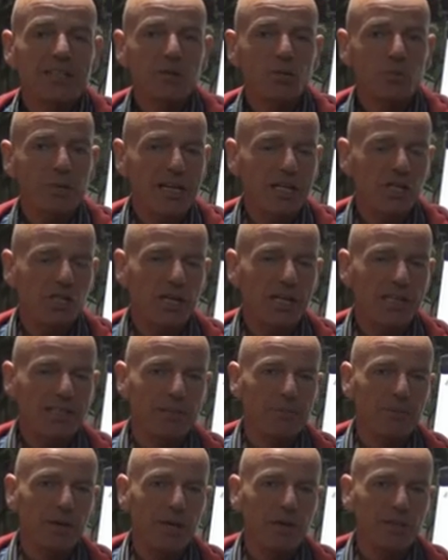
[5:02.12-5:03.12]
The ratio is
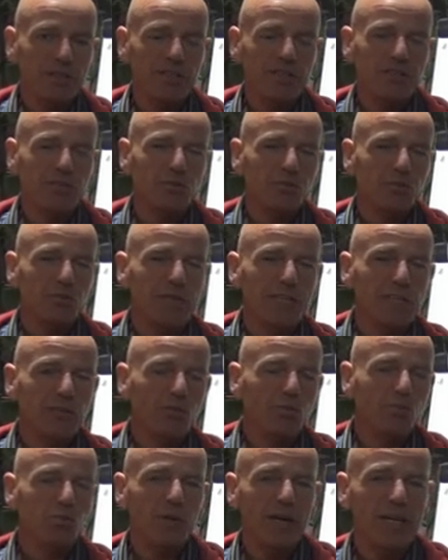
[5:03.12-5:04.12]
about
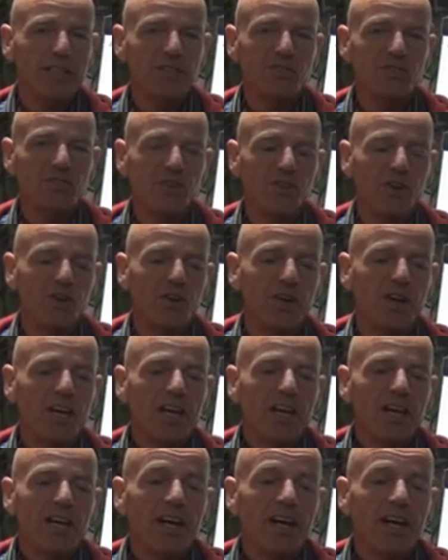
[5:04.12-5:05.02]
3-1. So,